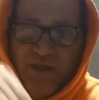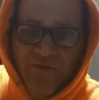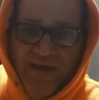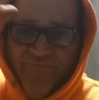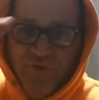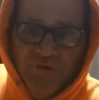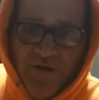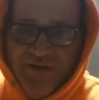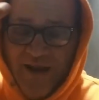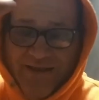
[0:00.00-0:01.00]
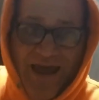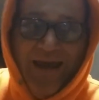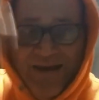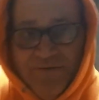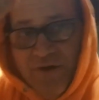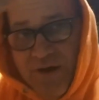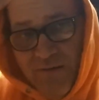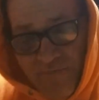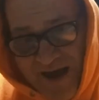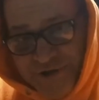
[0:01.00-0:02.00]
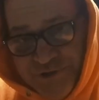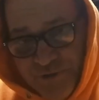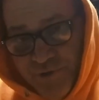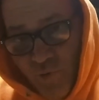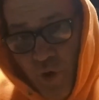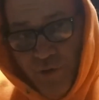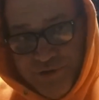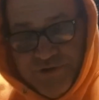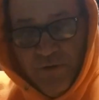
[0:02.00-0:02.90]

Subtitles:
They have to look like that, and my cylinder walls